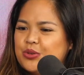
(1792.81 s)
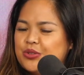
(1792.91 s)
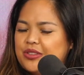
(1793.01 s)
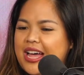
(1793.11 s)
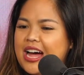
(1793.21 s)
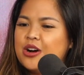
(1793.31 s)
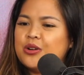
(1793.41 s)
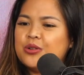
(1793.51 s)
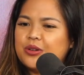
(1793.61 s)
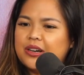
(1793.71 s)

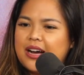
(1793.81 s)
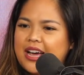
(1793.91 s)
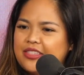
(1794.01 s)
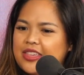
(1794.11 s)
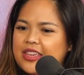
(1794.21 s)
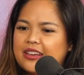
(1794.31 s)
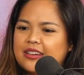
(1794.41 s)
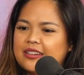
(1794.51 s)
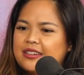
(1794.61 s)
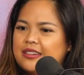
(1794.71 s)
Now I think
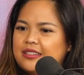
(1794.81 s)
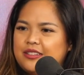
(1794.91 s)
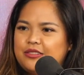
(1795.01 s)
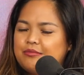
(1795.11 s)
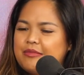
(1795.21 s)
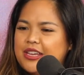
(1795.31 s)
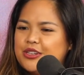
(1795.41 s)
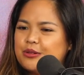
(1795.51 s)
major